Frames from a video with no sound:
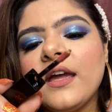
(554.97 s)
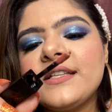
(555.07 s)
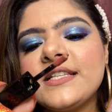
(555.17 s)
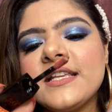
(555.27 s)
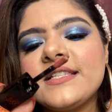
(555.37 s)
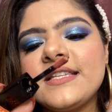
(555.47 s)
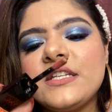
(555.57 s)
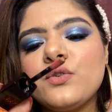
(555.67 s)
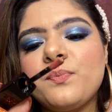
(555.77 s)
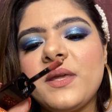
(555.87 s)
It says
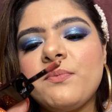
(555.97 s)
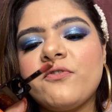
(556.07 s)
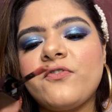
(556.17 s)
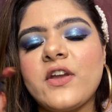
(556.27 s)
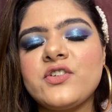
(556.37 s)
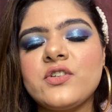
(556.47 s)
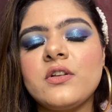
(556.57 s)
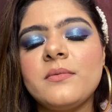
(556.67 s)
C2P Professional